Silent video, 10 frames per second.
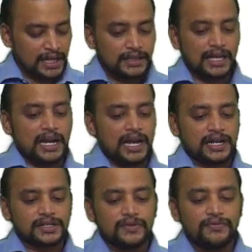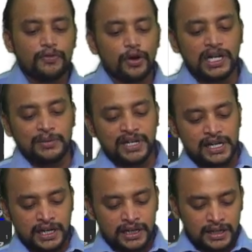then next ford
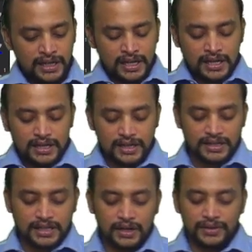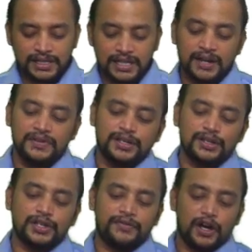limited received the services
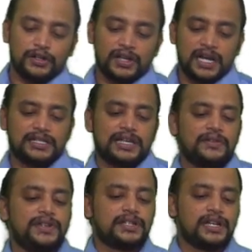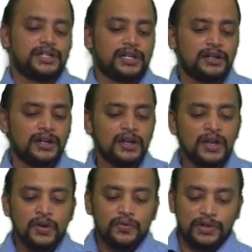of authorized service station
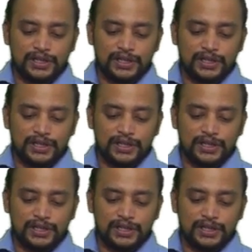with